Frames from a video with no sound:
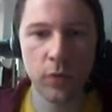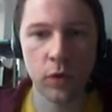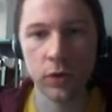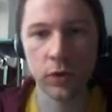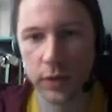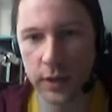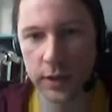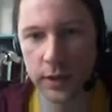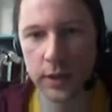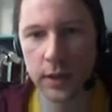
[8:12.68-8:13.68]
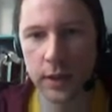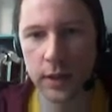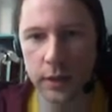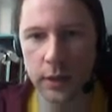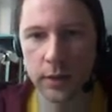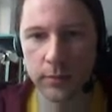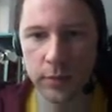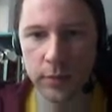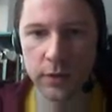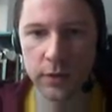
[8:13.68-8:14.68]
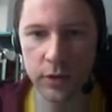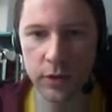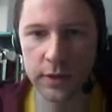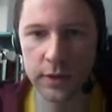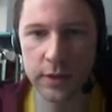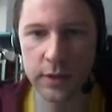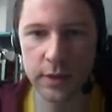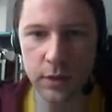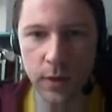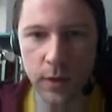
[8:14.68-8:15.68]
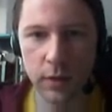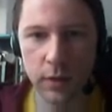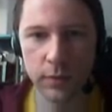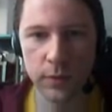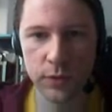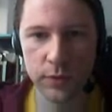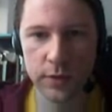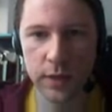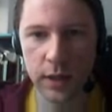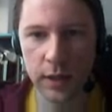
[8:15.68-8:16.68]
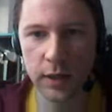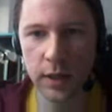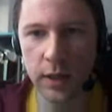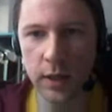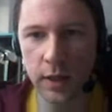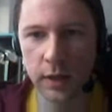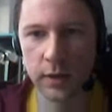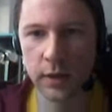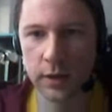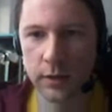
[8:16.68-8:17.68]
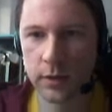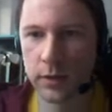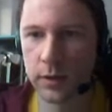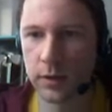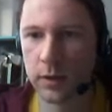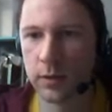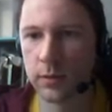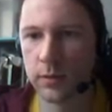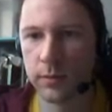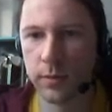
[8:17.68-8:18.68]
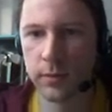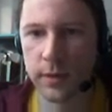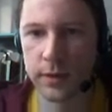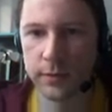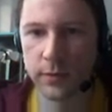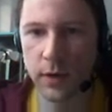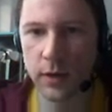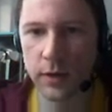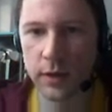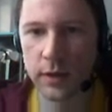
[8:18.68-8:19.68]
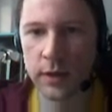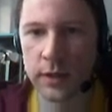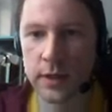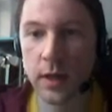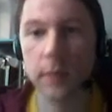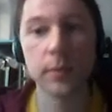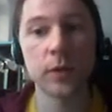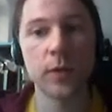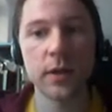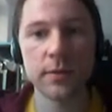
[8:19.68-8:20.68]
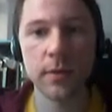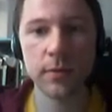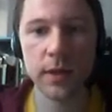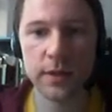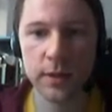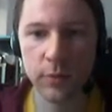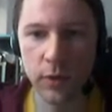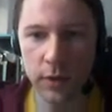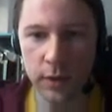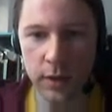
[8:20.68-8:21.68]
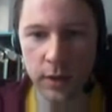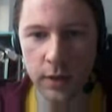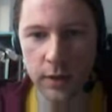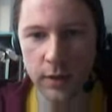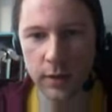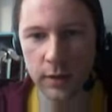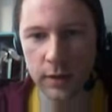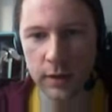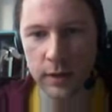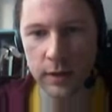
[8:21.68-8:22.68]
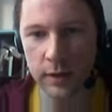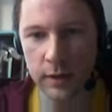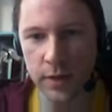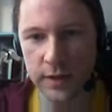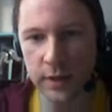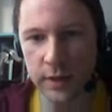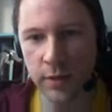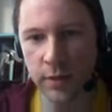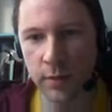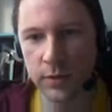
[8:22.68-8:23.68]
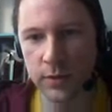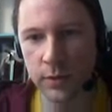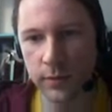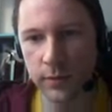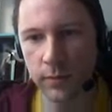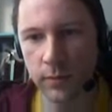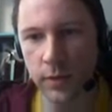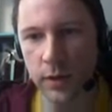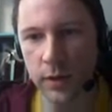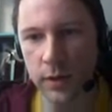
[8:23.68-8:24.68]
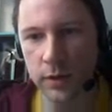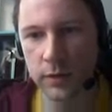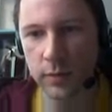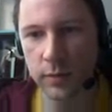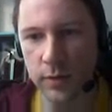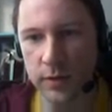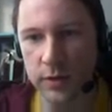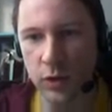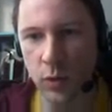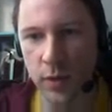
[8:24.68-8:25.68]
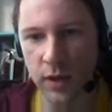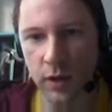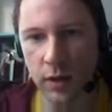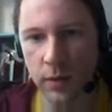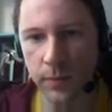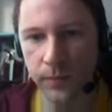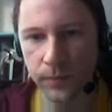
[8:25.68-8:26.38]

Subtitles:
or not clicked, but usually it's the 0, 1 which was selected, and then the probability for other candidates. But once we apply sigmoid, it basically becomes uniform. So it means no matter